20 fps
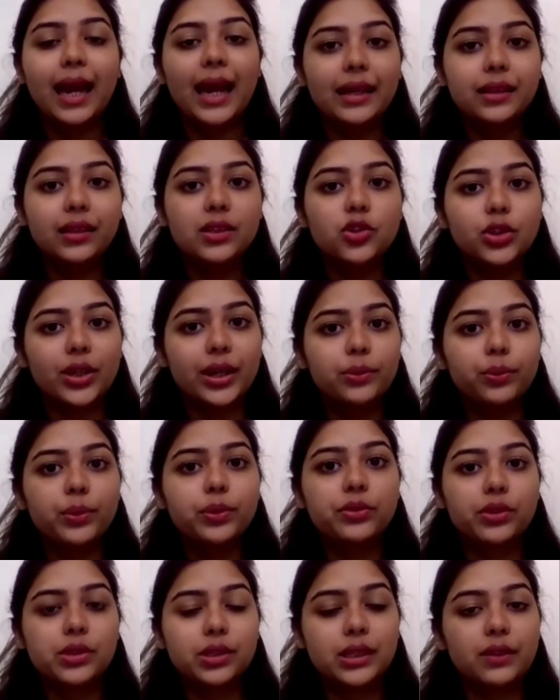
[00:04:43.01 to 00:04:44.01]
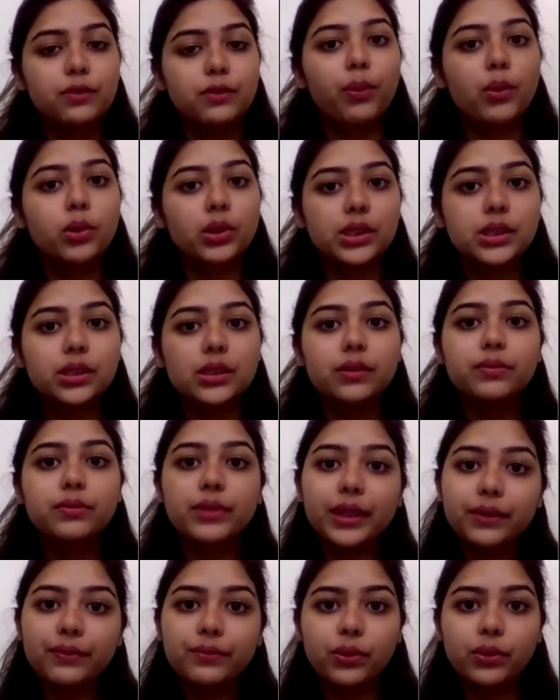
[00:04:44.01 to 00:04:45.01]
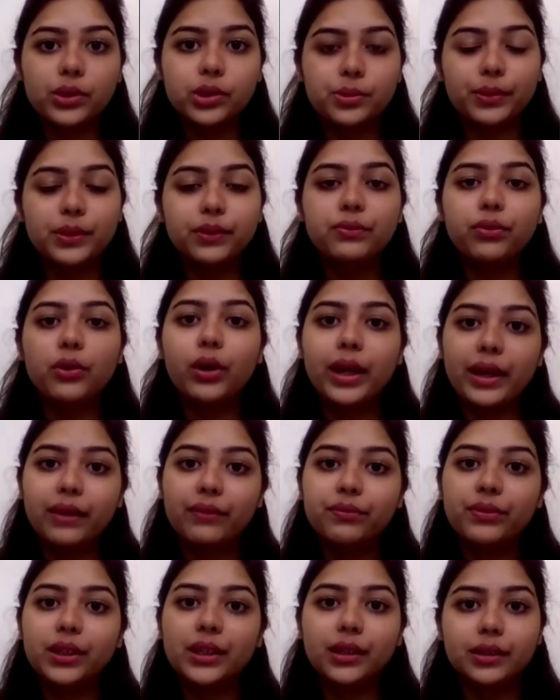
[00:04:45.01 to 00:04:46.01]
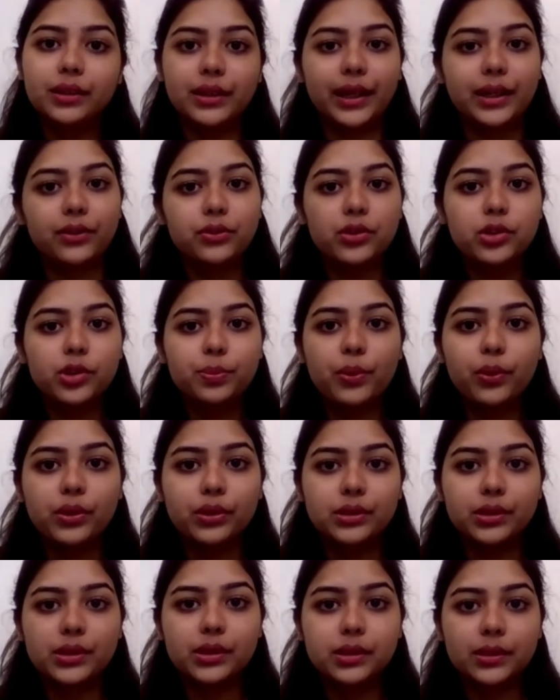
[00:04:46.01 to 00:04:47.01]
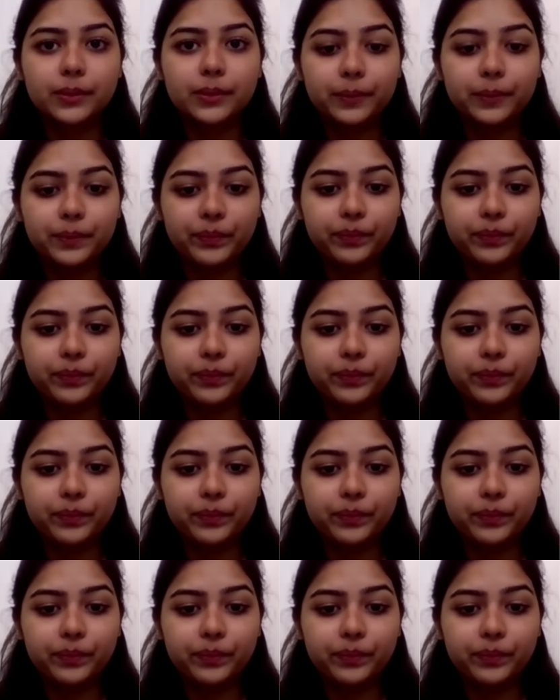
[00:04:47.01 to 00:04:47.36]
and the child will receive positive reinforcement for every correct response.